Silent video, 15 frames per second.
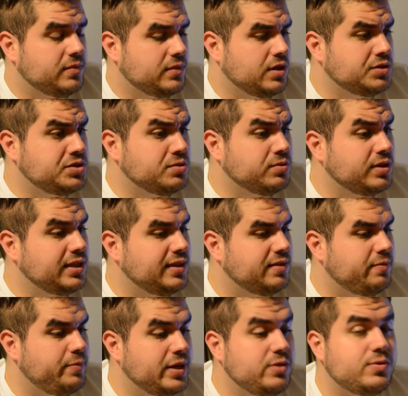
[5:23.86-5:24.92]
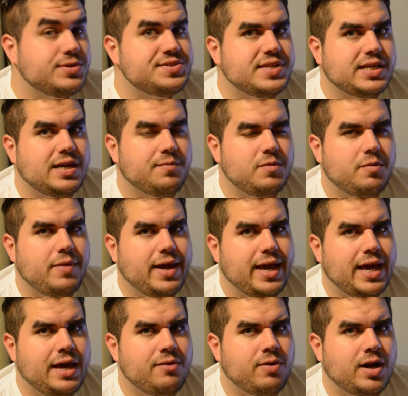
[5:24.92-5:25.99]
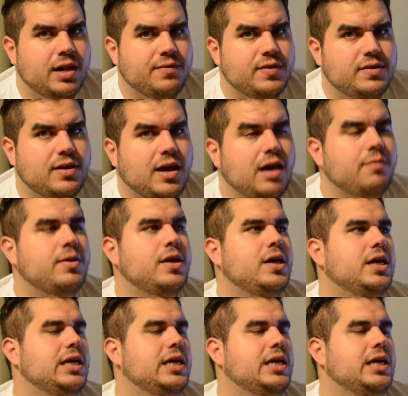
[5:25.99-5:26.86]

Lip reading: Those are really the big ones that come to my head right at the top.